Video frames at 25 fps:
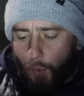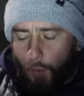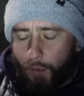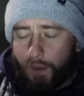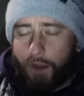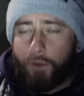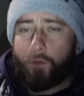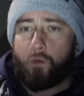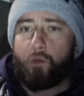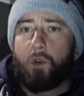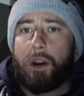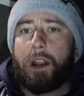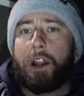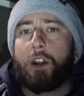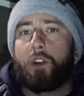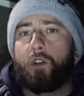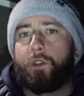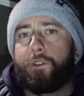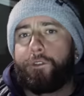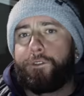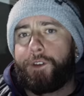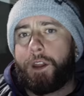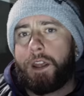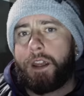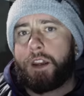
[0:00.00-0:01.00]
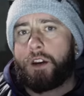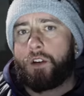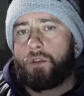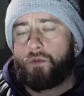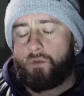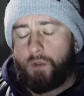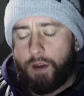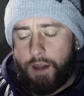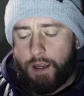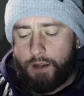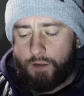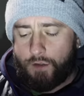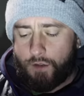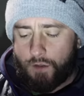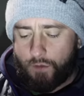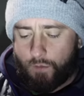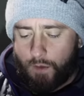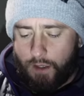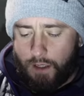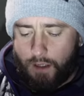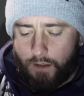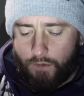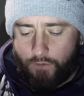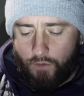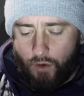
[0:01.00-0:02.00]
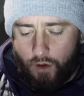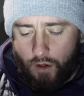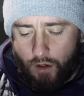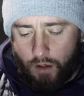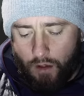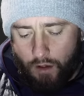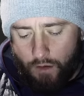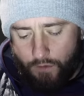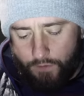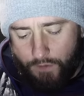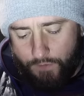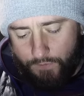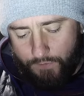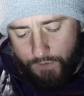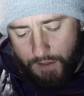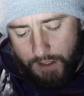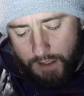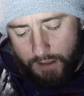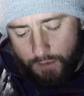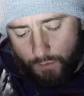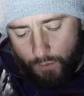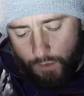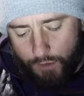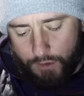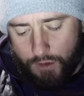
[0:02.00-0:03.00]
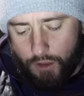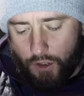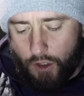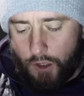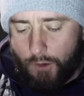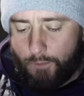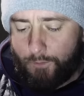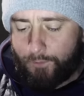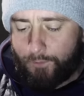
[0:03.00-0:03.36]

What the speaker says: They have a really good vegan range as well. They've got a lot of the vegan ones at